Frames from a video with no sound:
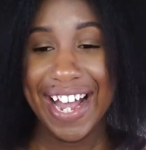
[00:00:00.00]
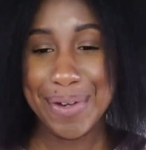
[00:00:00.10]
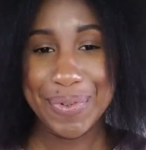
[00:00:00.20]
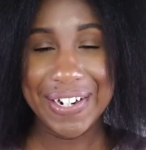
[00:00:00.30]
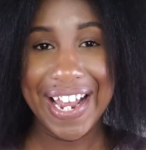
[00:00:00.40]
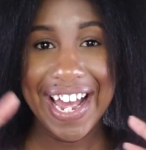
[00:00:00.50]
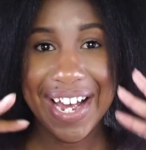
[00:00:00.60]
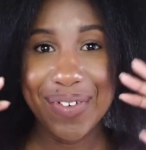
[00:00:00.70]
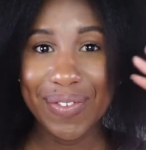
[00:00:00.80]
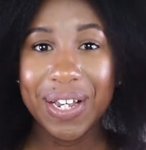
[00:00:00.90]
I'm going to
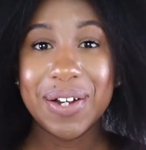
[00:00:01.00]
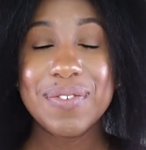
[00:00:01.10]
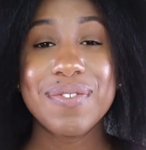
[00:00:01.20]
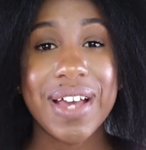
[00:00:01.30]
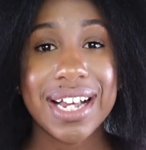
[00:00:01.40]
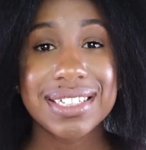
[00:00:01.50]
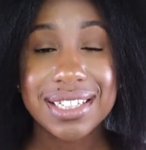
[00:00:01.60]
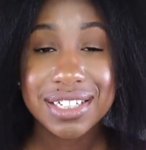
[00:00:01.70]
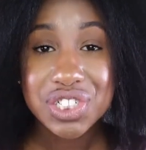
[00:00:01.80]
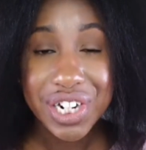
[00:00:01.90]
have the
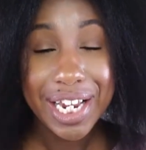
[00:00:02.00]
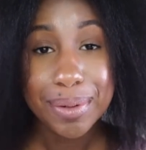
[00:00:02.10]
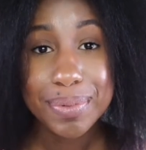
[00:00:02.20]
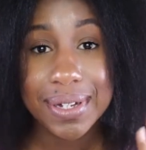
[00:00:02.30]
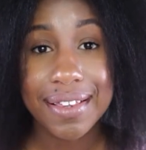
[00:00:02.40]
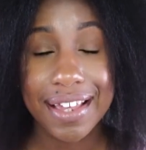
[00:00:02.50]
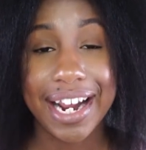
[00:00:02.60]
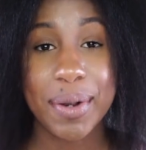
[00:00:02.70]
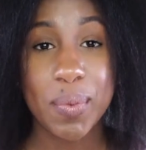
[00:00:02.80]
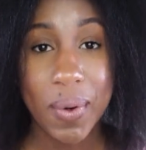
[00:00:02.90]
effect, the shape
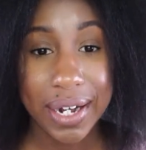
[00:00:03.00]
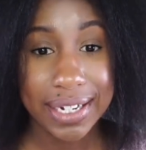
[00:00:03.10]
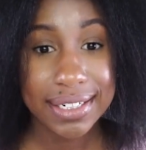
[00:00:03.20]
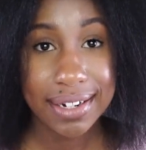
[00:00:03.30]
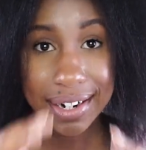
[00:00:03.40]
that I want.